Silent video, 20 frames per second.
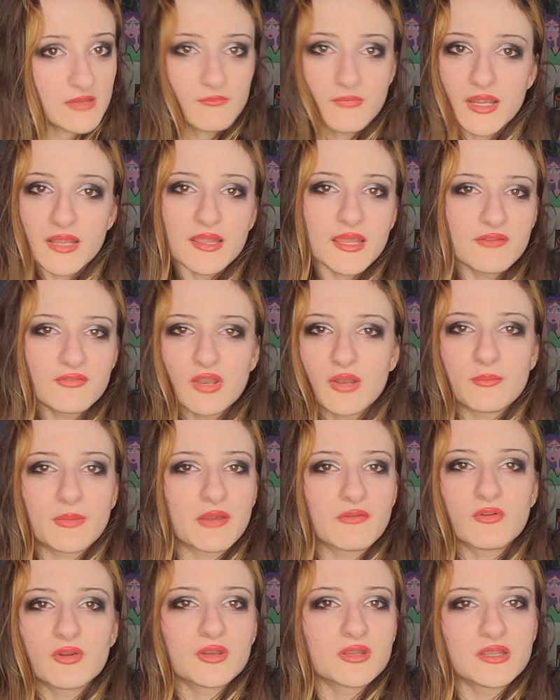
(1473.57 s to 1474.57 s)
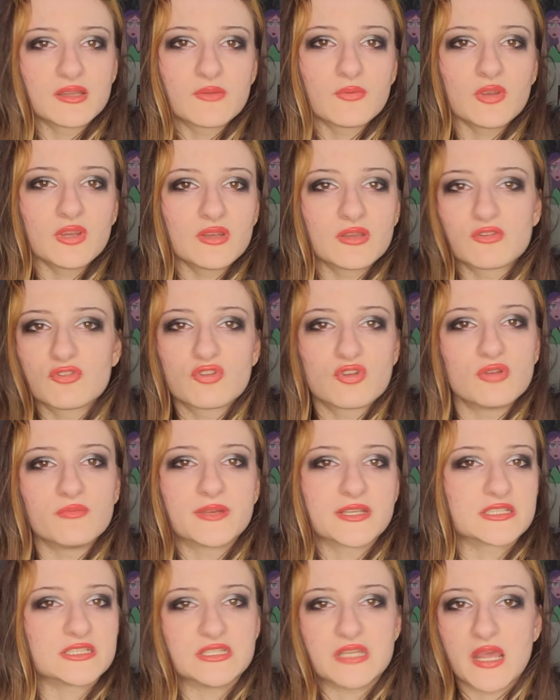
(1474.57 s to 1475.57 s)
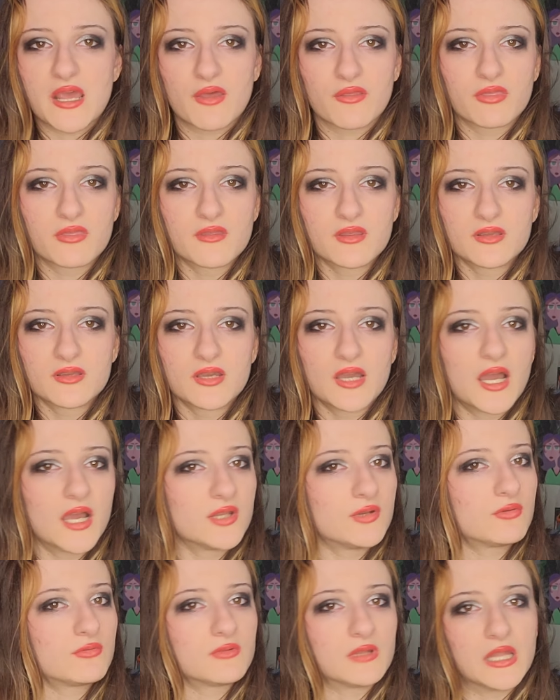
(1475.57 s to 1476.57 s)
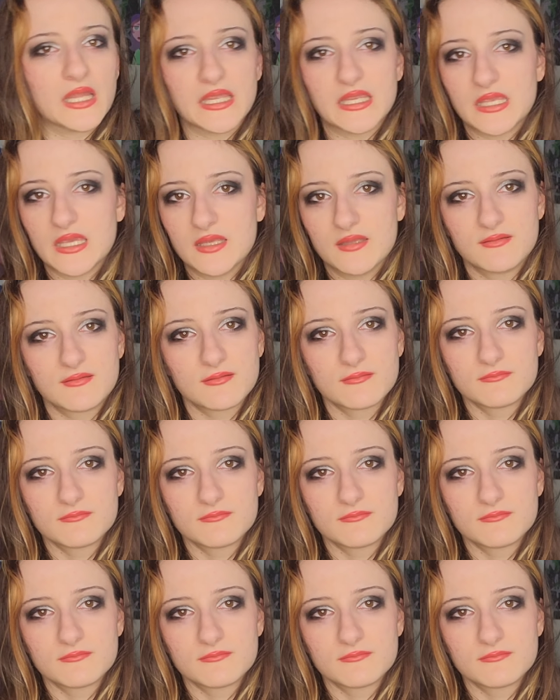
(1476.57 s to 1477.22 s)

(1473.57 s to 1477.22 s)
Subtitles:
My lifetime, I've already experienced too much death. I don't like it.